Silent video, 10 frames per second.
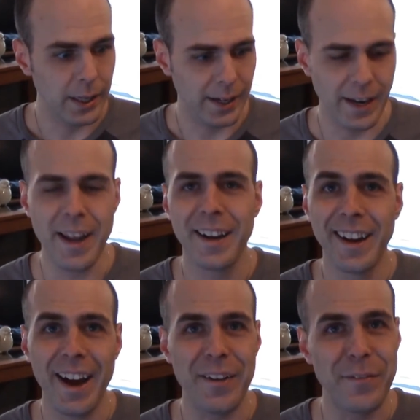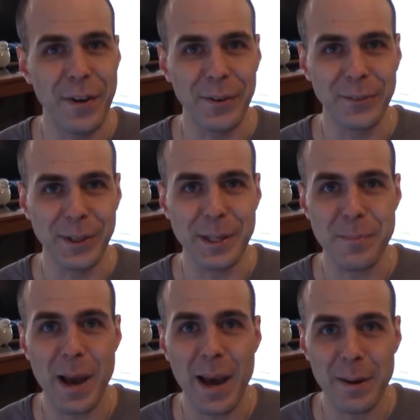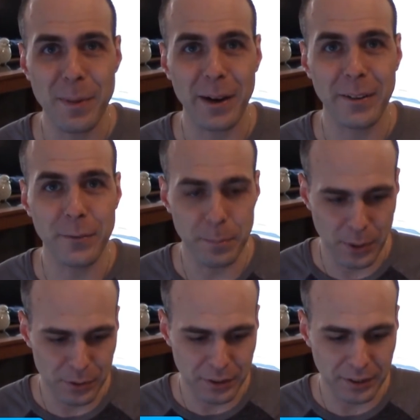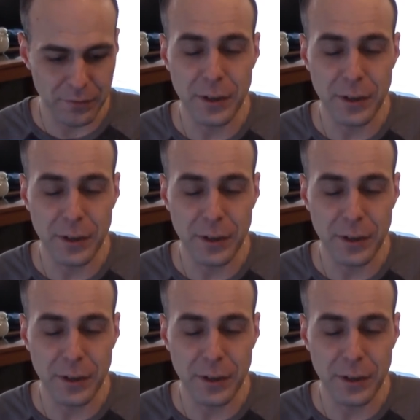And I felt really bad about even posting the